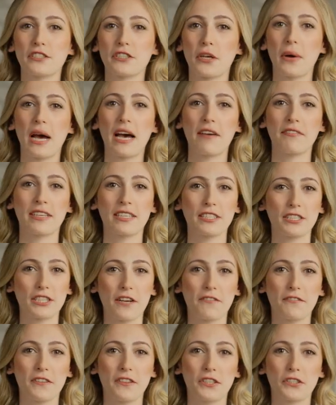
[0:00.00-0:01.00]
So having a
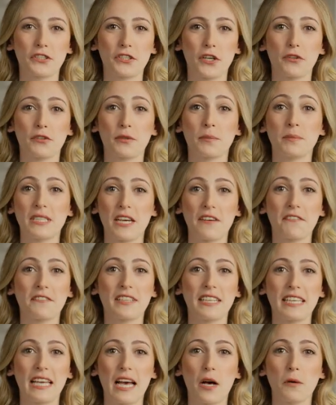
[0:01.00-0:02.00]
chef in the showroom
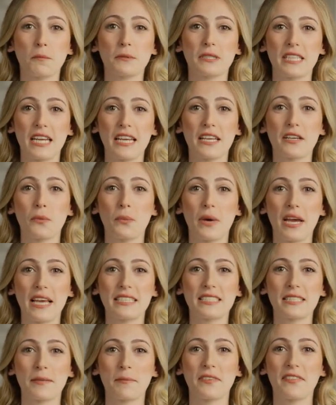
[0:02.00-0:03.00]
definitely helps take
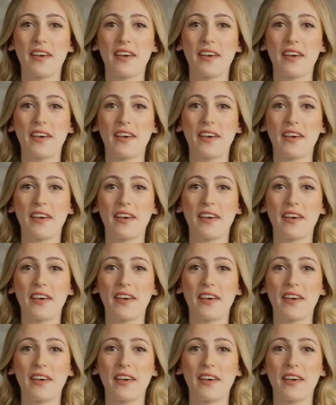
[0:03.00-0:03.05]
away some of